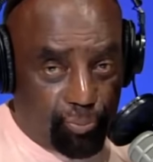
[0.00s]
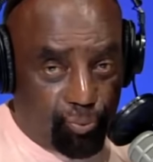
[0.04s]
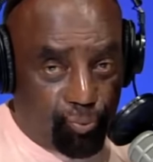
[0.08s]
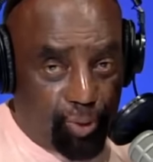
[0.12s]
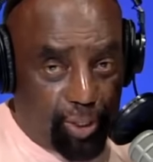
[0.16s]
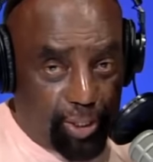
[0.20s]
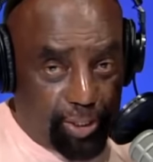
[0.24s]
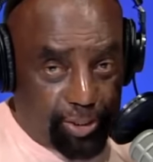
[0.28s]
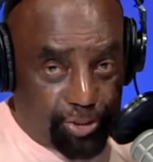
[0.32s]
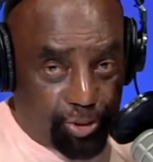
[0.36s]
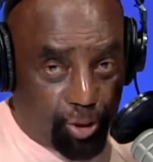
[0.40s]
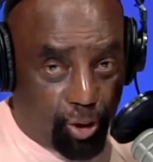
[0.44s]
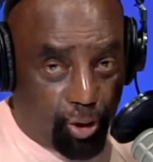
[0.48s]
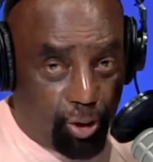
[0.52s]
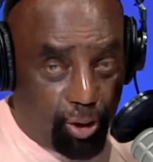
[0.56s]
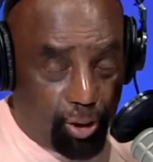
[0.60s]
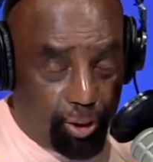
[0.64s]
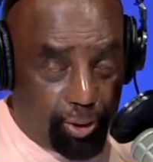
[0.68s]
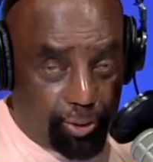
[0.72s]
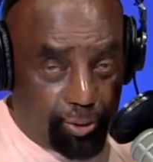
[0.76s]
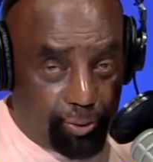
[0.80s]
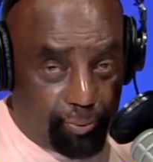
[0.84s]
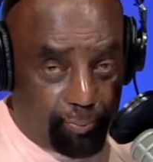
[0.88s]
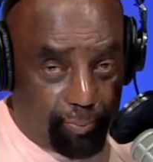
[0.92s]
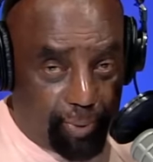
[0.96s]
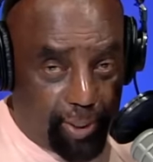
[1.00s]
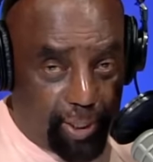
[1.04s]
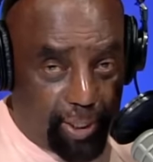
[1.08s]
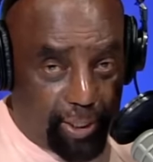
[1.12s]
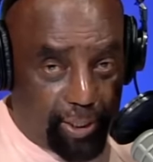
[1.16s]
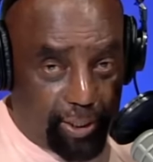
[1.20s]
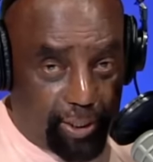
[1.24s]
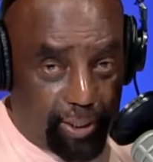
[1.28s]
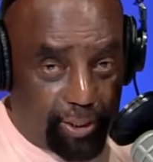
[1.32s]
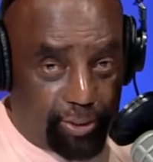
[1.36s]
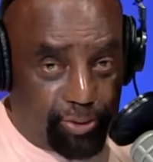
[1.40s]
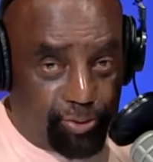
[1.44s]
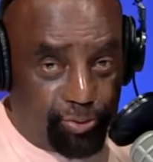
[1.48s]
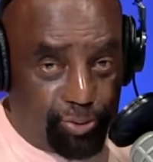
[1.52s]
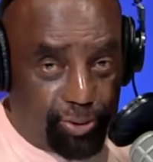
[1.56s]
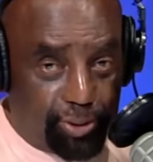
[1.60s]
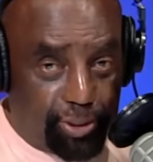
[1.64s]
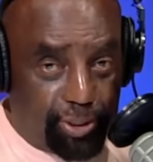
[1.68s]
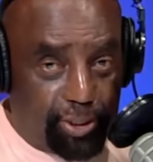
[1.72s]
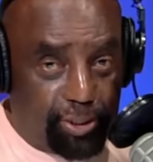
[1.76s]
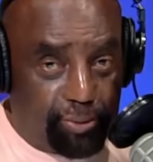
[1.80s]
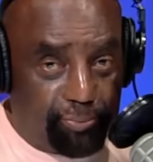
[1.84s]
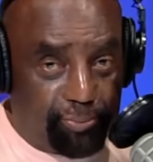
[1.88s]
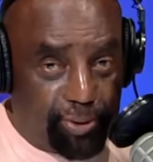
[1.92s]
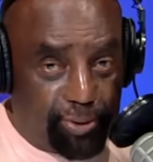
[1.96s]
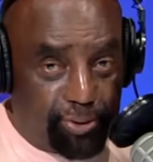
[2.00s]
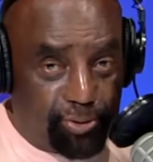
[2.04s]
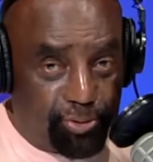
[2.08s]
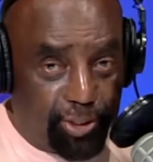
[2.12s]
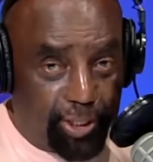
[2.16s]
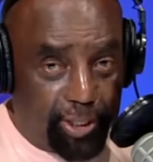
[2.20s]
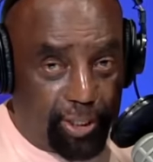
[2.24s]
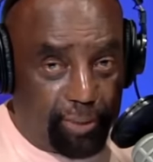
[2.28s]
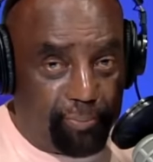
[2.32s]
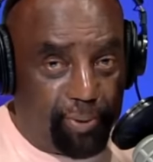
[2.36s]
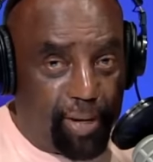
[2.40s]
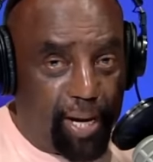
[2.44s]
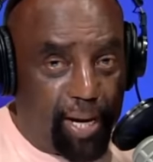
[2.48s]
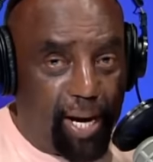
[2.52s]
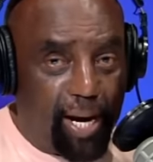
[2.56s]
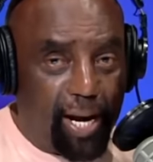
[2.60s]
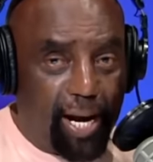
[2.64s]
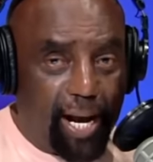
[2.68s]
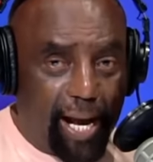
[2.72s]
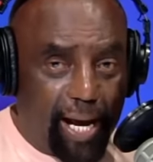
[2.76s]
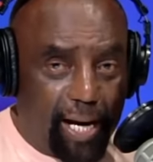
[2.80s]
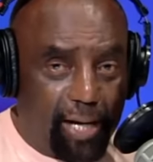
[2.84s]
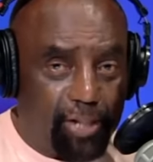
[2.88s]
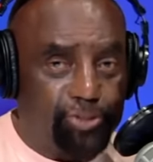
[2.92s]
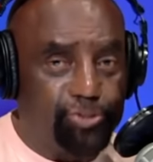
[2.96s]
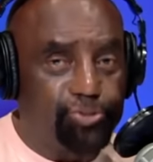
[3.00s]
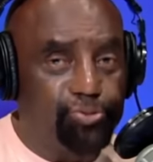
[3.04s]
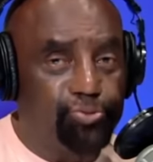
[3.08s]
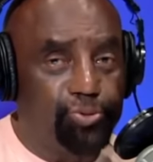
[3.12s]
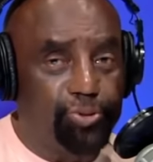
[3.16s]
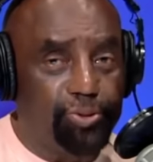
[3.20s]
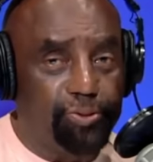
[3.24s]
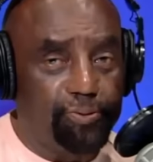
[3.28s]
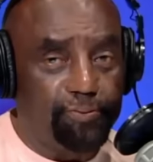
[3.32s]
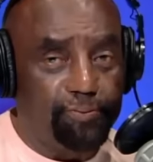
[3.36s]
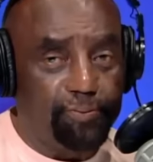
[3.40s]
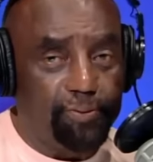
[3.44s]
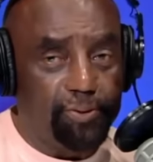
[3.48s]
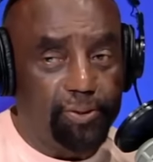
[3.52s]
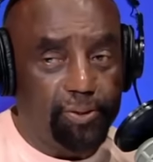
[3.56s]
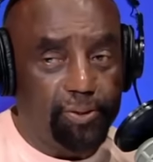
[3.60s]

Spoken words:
Waste all your money that you need to be trying to buy a house with.